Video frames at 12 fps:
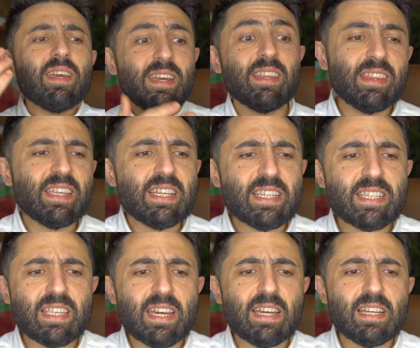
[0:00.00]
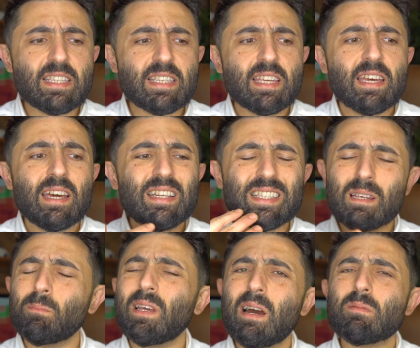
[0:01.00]
in these states. And
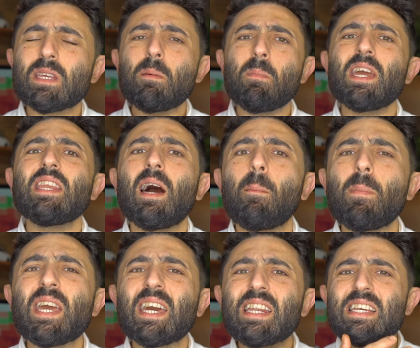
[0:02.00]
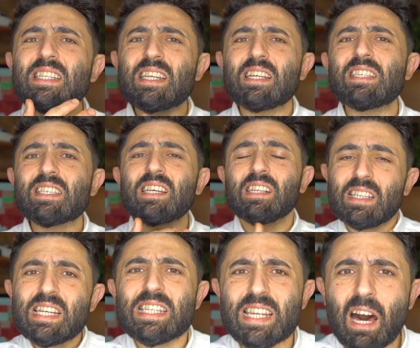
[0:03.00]
sometimes it may not make any sense to
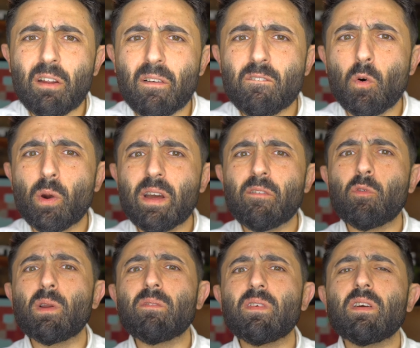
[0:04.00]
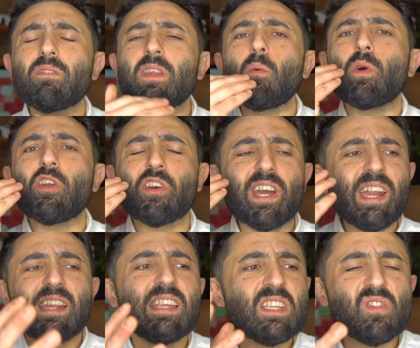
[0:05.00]
lease out a Ford F 150 when you're
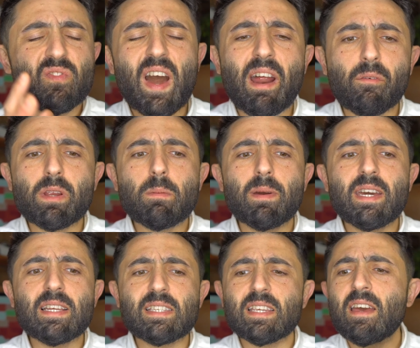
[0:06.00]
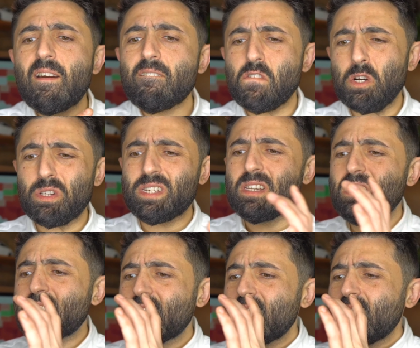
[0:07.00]
getting these fat rebates
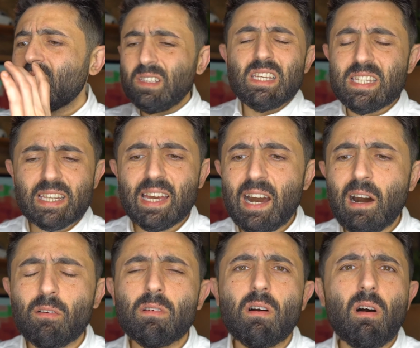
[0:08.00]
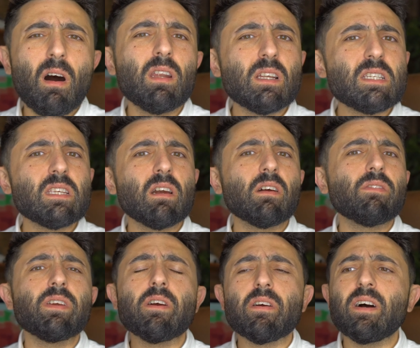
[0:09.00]
versus leasing out a Honda
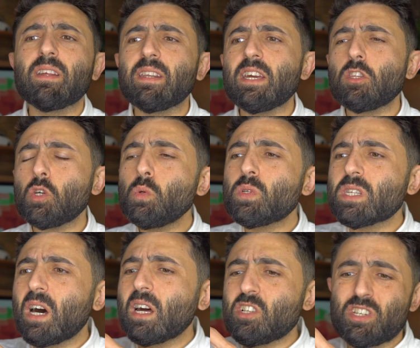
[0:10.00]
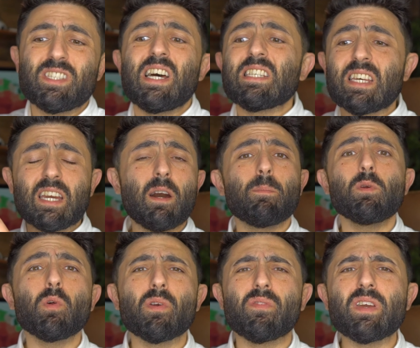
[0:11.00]
CRV or a Hyundai Tucson just as a
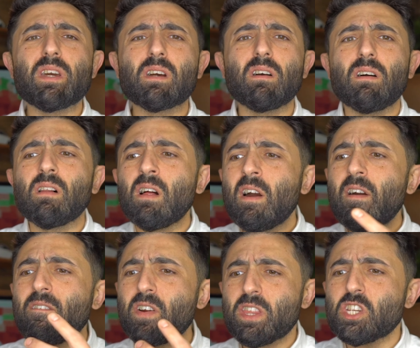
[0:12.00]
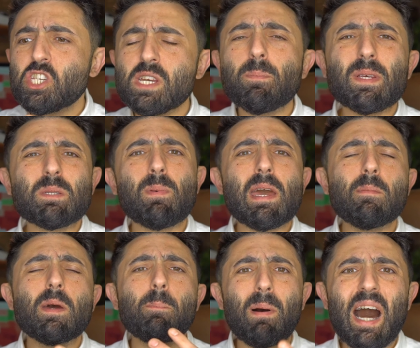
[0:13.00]
commuter vehicle for the cheapest
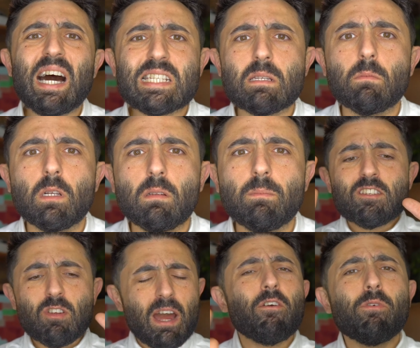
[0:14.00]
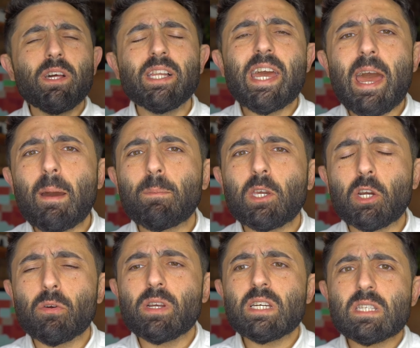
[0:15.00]
payment possible. So I really am
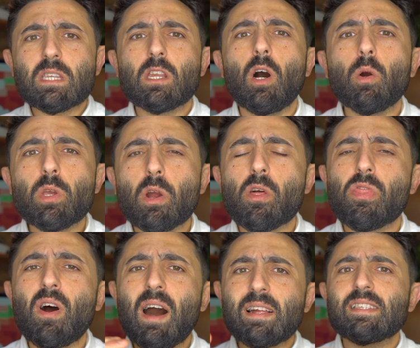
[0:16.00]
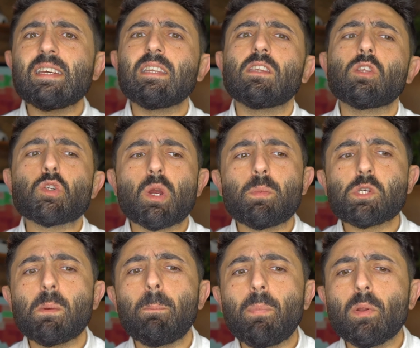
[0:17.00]
curious to know your thoughts in the
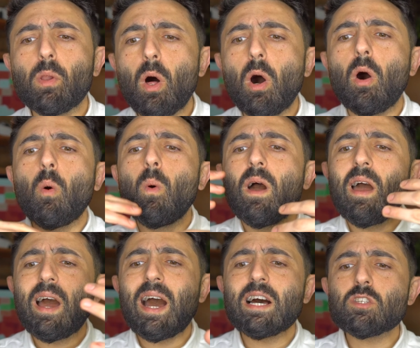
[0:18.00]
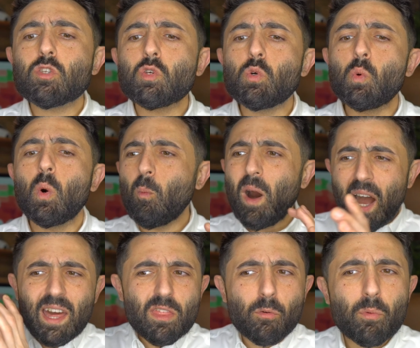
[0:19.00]
description below as to
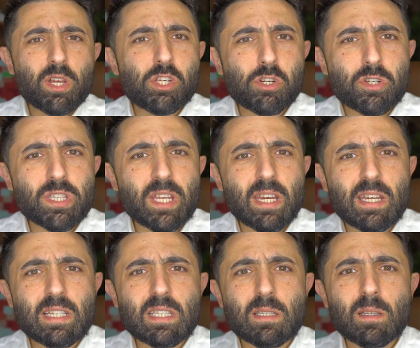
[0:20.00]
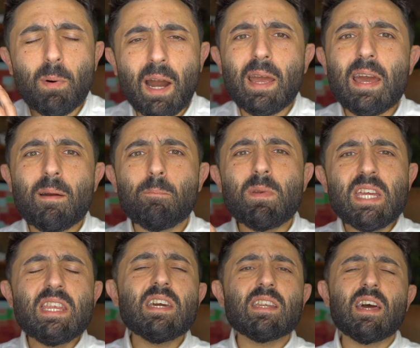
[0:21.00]
why the richer states by
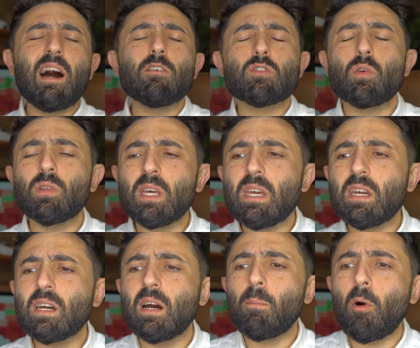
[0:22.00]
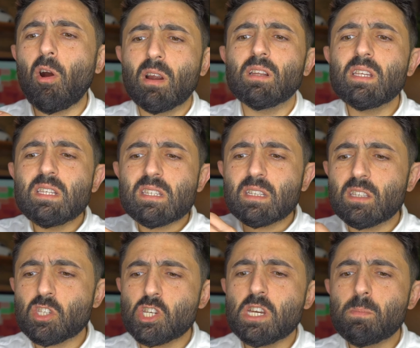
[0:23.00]
median household income are leasing
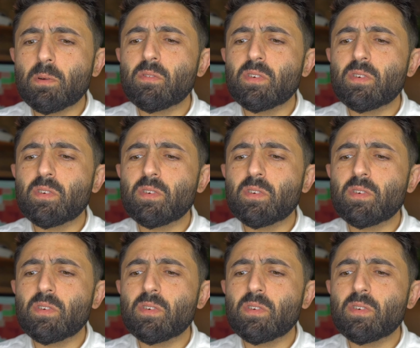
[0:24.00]
the cheaper